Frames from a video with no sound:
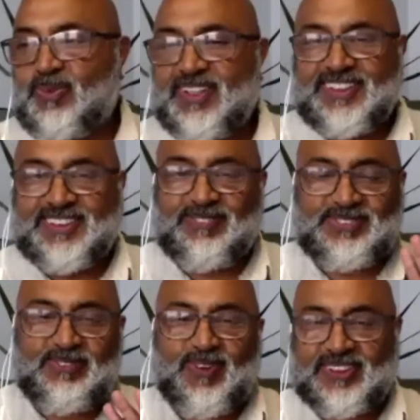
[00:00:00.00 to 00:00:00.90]

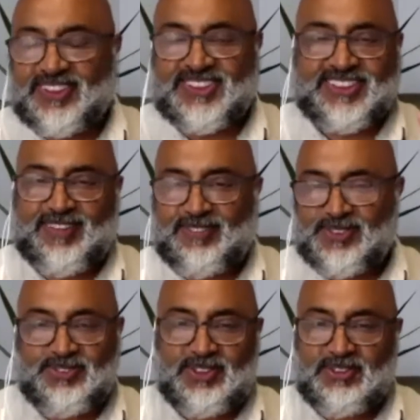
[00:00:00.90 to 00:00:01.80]
the water stuff was
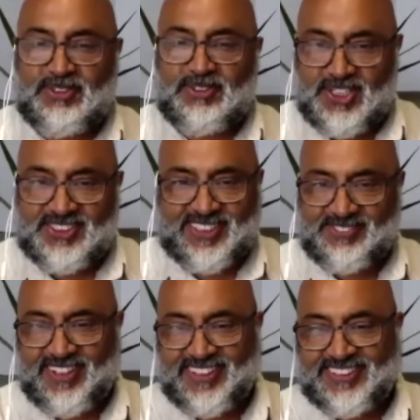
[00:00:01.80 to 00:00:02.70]
for the fishes as
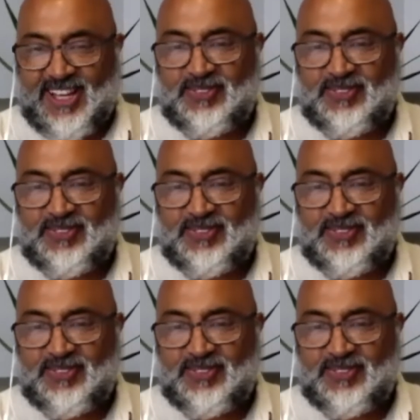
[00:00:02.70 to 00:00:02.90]
far as I was